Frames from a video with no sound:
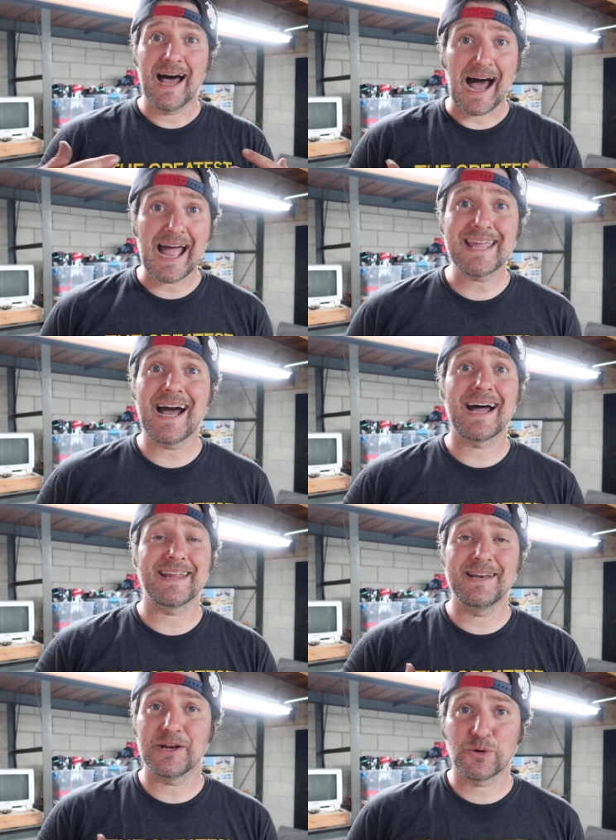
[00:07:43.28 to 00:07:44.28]
I got
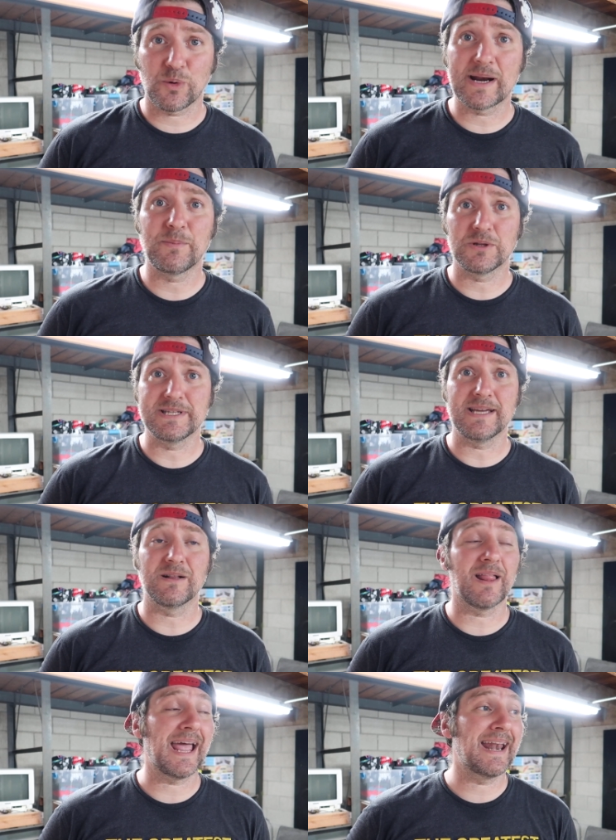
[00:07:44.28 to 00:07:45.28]
an incredible
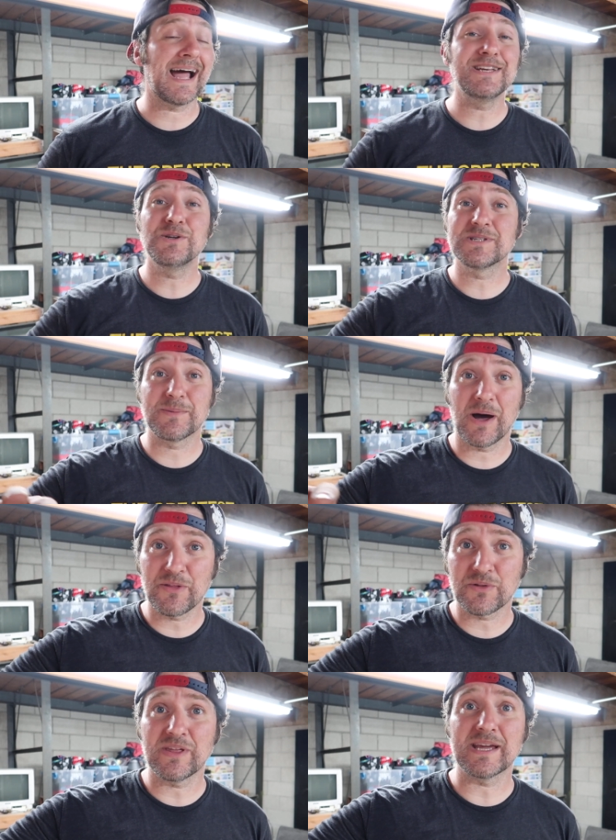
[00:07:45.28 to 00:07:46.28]
deal, and I do some
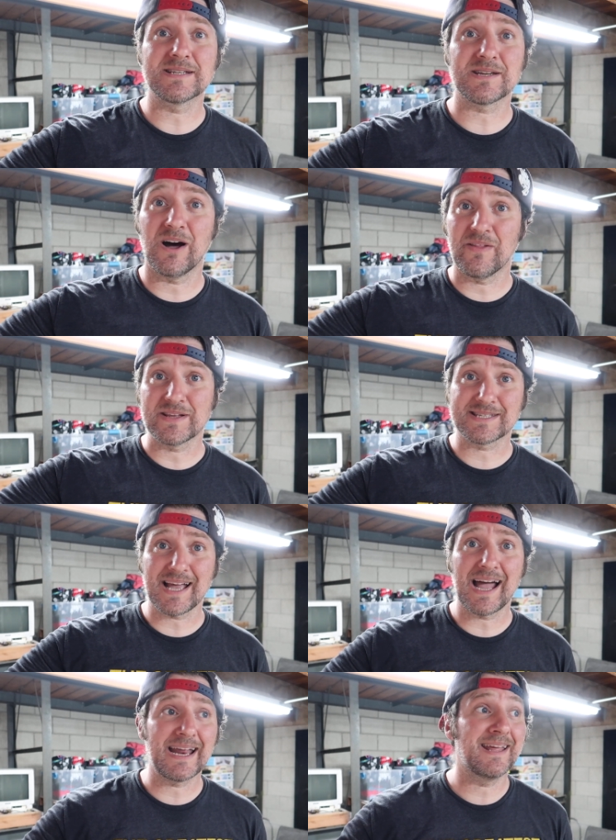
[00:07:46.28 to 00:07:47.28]
other things on the
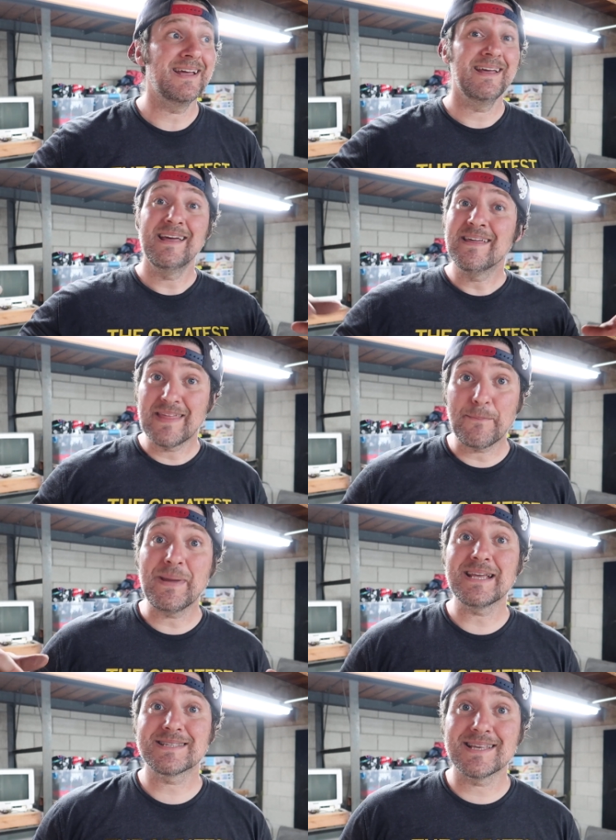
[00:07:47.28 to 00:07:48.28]
side that
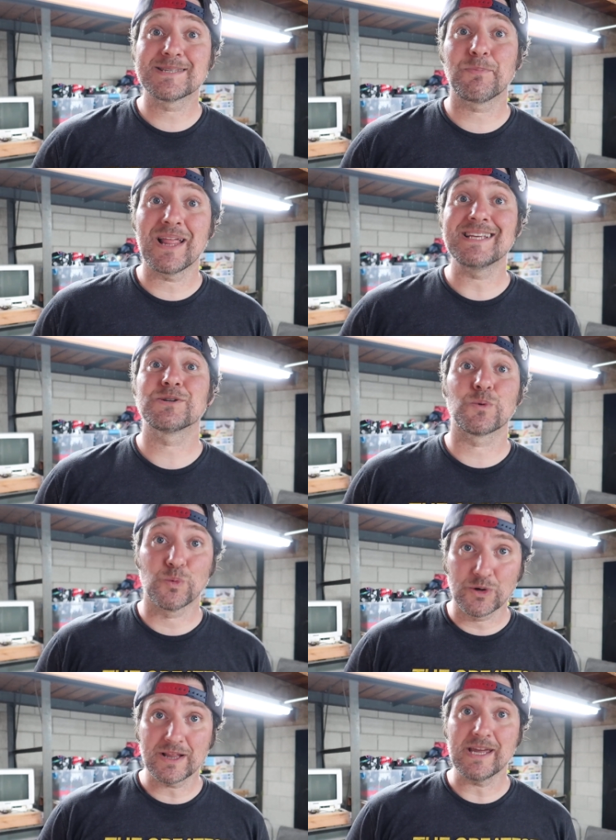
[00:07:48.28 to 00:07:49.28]
makes this place
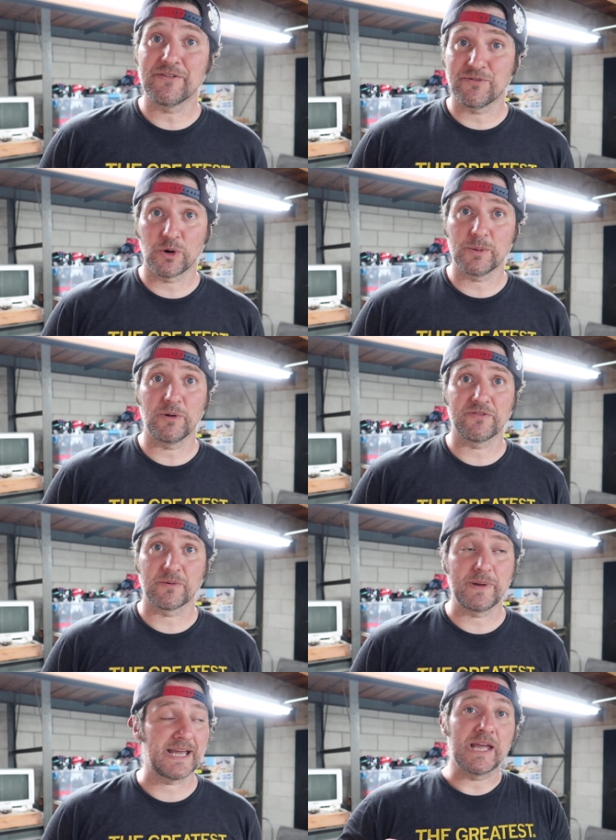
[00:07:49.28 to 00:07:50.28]
really affordable for
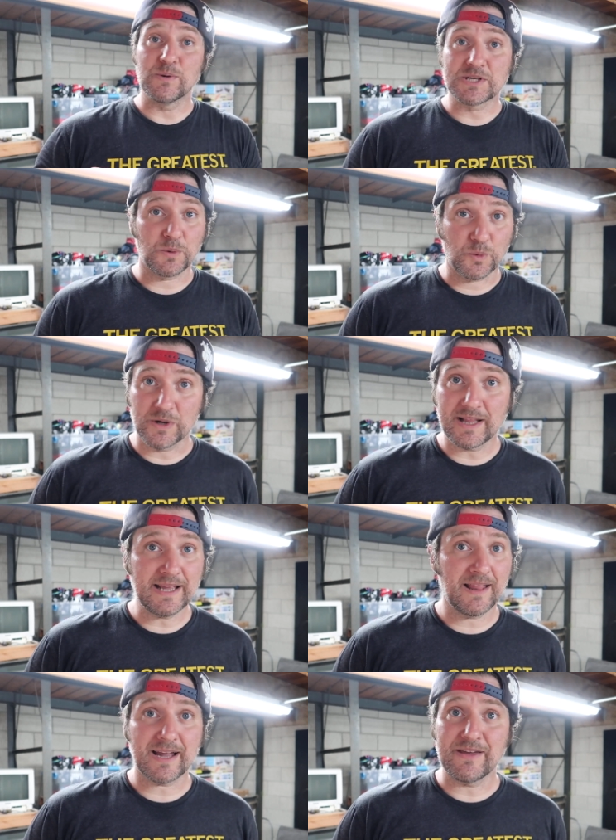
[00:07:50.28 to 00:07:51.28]
me. It was a really
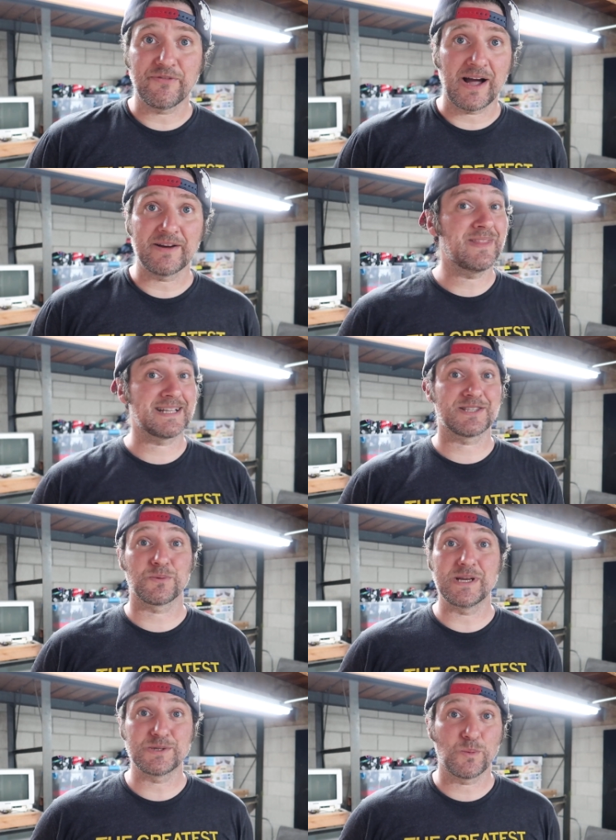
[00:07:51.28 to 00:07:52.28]
lucky find. That's the
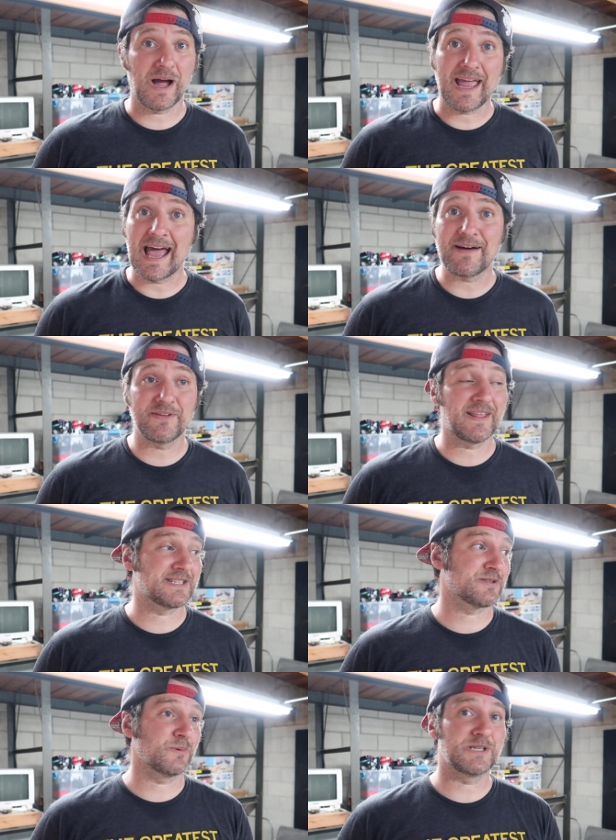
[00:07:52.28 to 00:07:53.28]
reason why I have it.
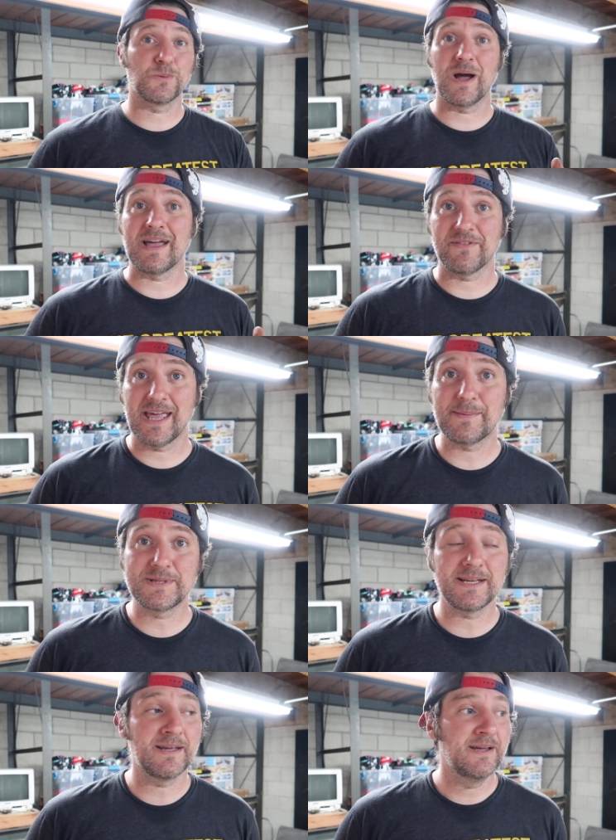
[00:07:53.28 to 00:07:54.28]
That's the reason why I've kept
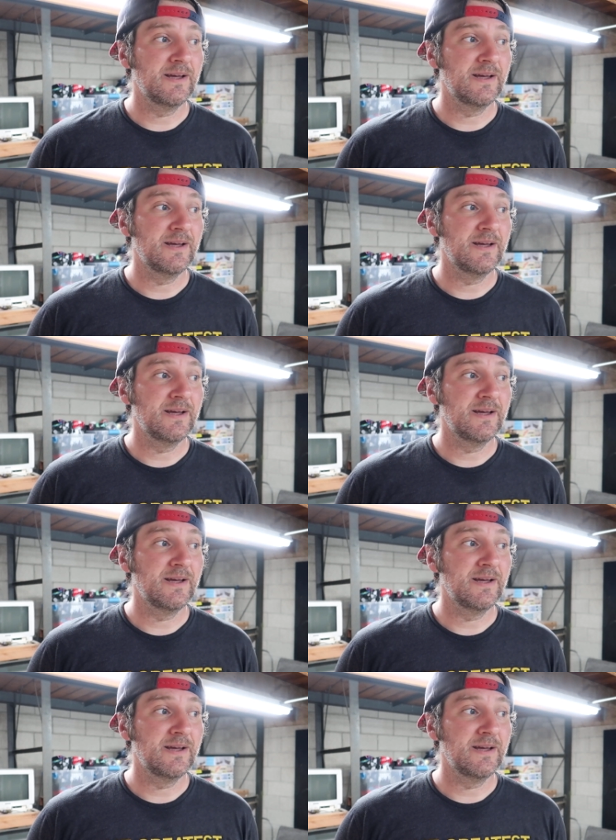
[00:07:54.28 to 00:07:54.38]
it.